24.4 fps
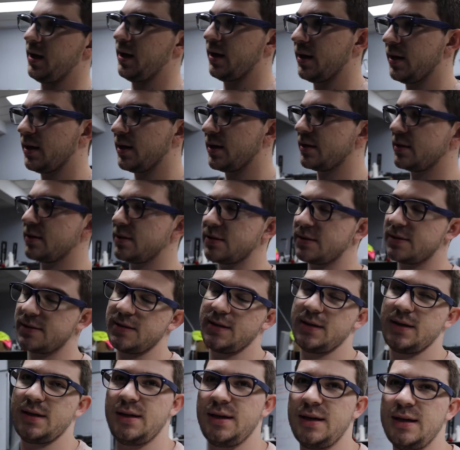and
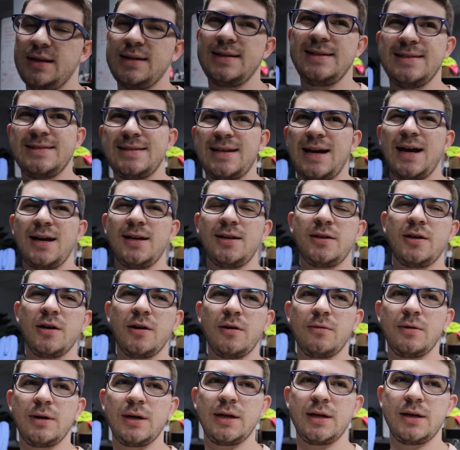get a design
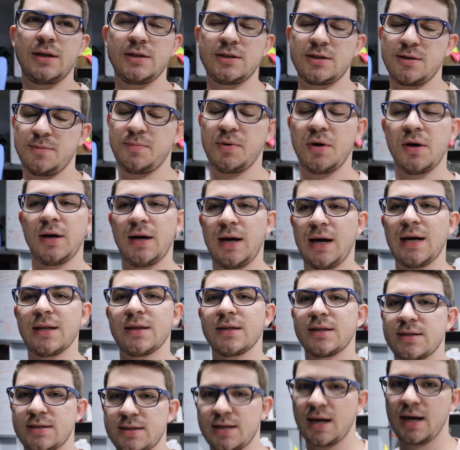going to put on
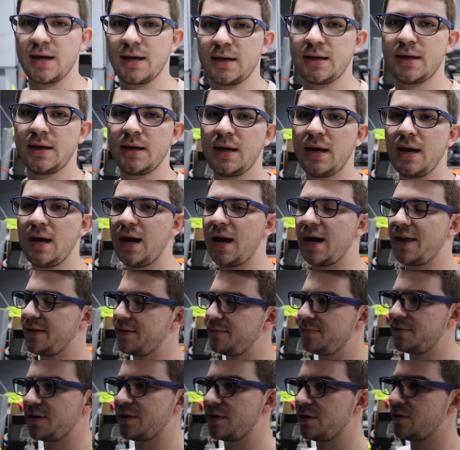the side. I think
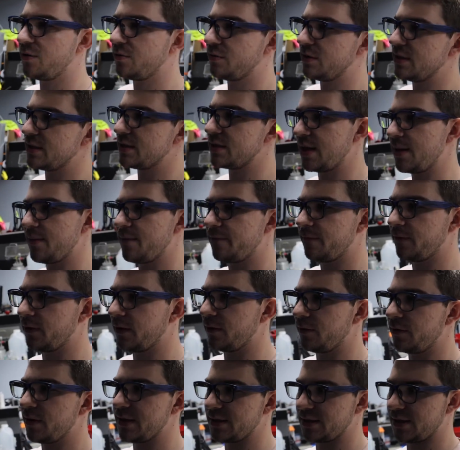I'm going to go with the same
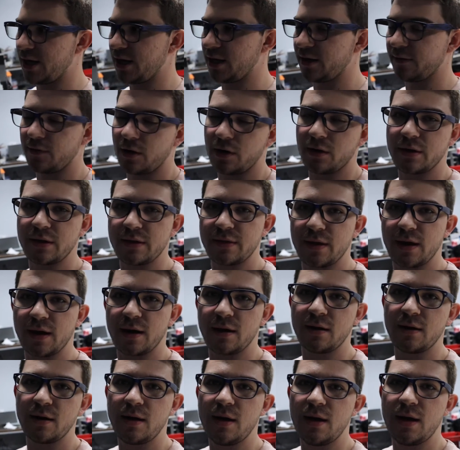flow that's kind of already
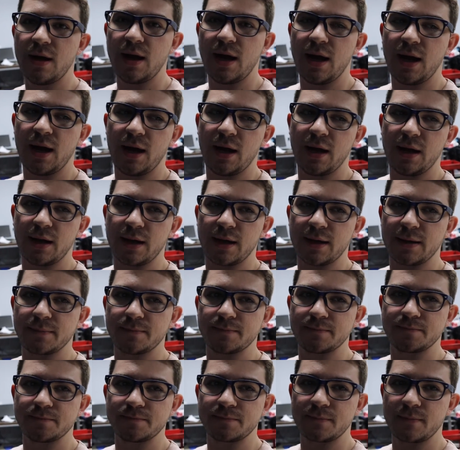there.
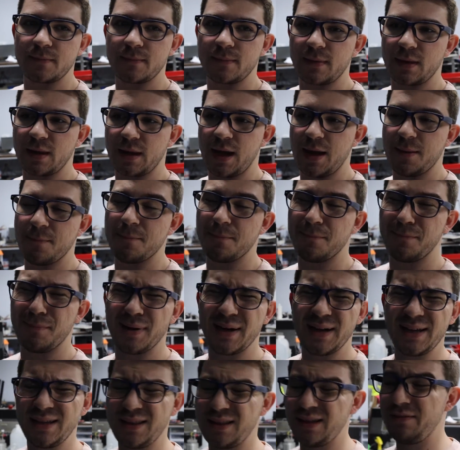I
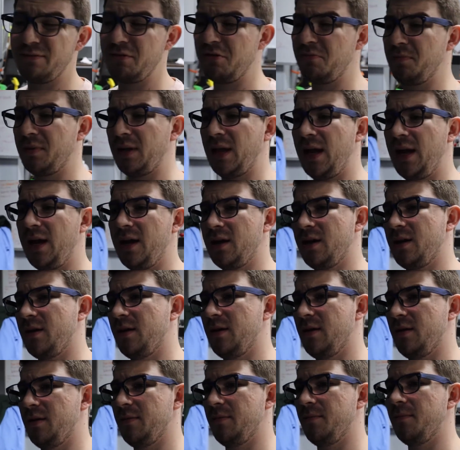might leave it black,
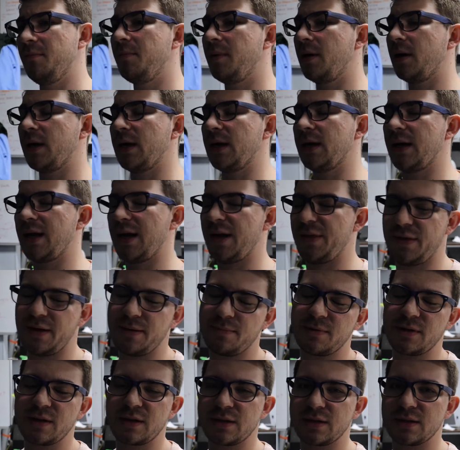but I think
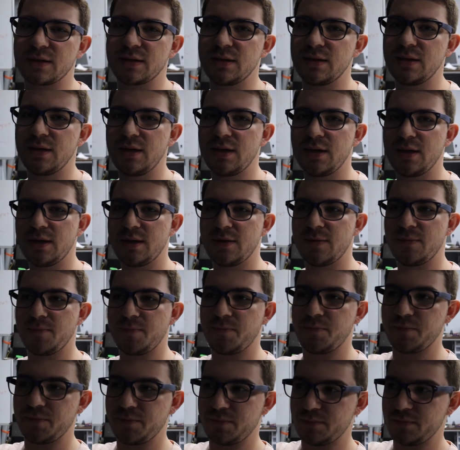I'm going to
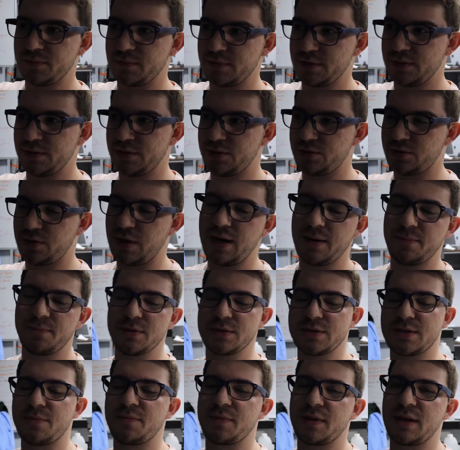try and
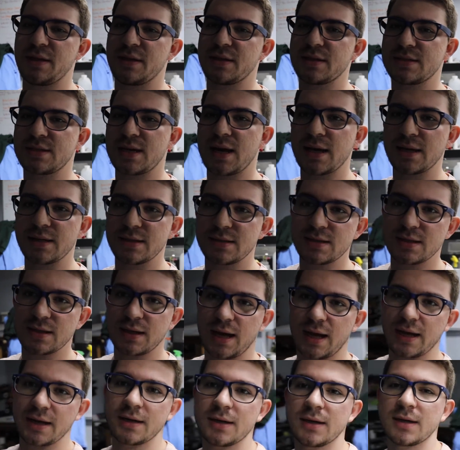put something on the side to
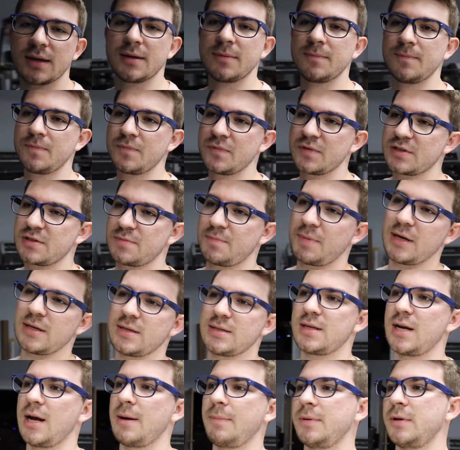kind of
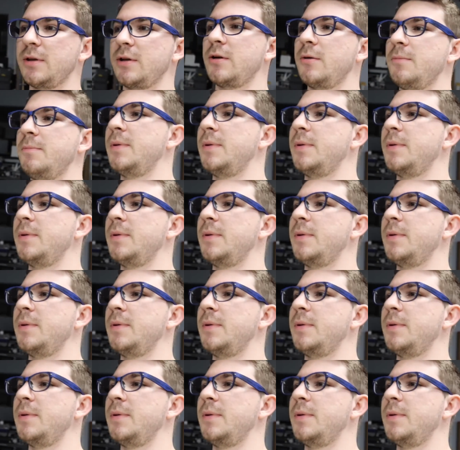spice it up a little